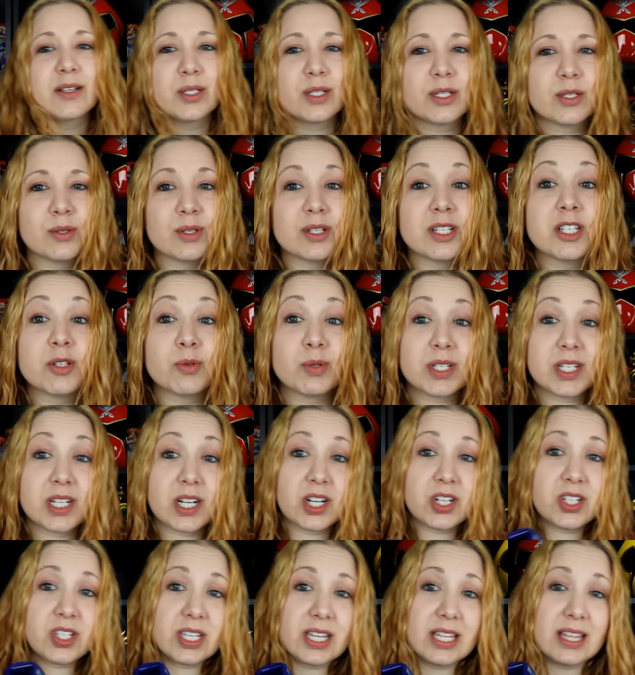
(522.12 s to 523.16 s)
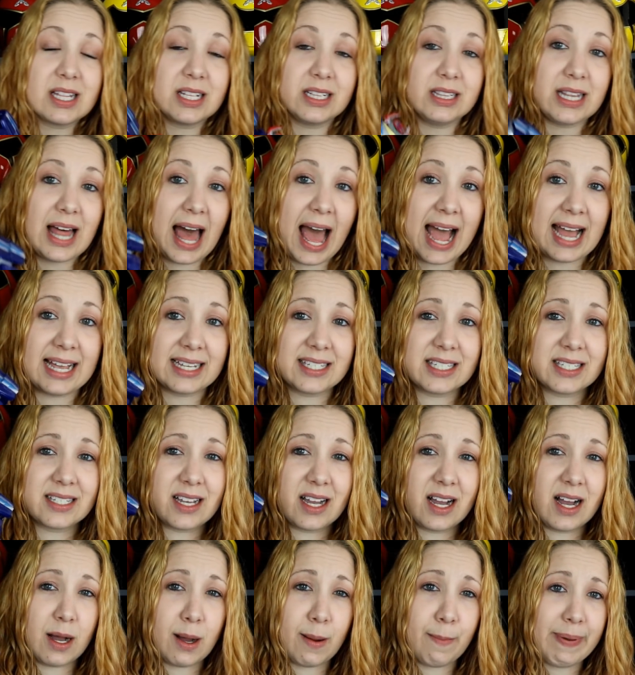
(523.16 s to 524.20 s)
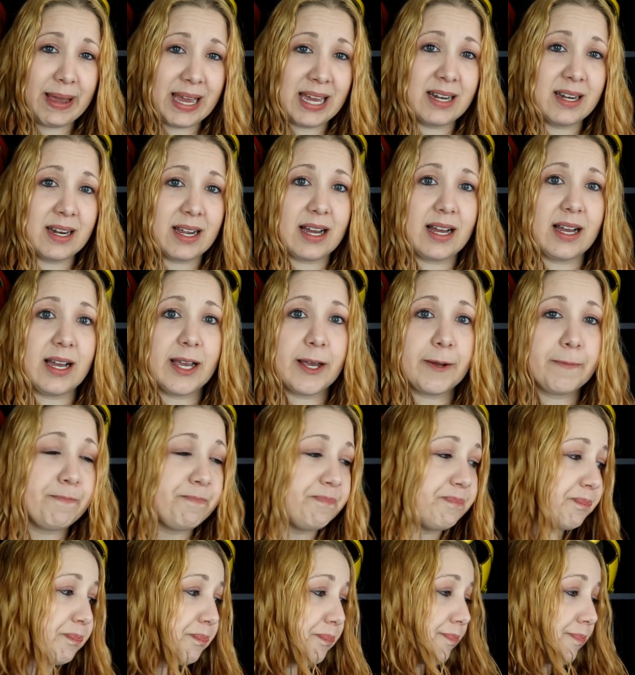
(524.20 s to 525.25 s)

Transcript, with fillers: This is this is seriously the last uh, Bandai